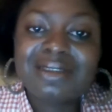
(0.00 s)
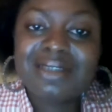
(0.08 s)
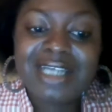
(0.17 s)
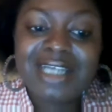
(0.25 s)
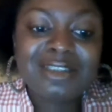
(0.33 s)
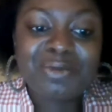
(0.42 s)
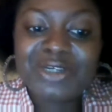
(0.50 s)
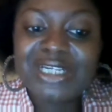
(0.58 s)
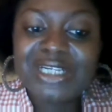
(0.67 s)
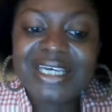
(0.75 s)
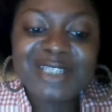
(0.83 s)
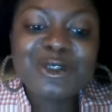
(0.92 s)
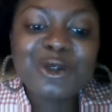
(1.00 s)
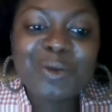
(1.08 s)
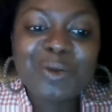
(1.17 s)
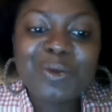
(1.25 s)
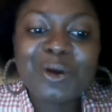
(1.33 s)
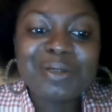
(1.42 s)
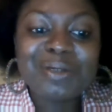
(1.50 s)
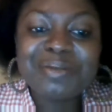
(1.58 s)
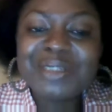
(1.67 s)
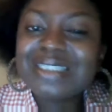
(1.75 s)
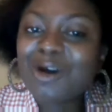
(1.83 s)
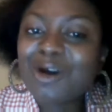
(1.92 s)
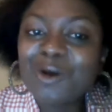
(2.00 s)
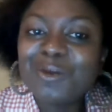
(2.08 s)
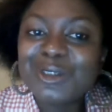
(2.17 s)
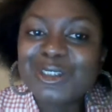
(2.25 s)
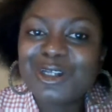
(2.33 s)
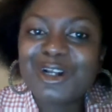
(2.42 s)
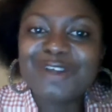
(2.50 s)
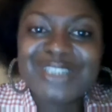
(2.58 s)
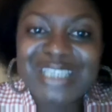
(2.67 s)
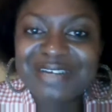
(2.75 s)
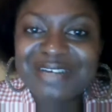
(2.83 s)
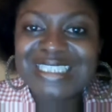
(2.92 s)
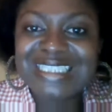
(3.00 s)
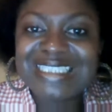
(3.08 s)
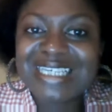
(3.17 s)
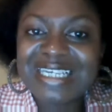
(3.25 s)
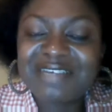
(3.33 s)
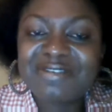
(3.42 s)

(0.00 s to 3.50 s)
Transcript: that's brilliant. So your problem is almost solved there, isn't it?